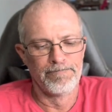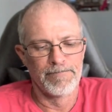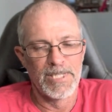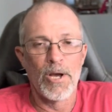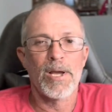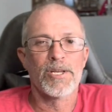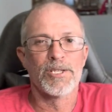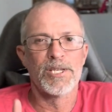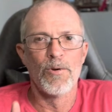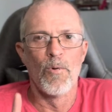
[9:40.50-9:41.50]
Now I could
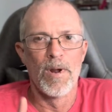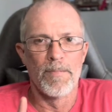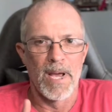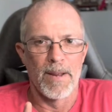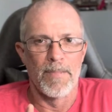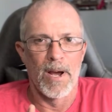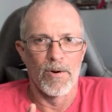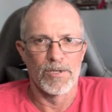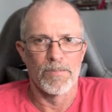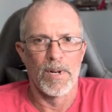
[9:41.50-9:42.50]
see one bad
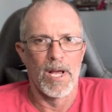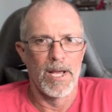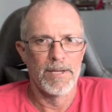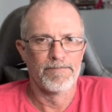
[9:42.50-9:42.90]
power supply,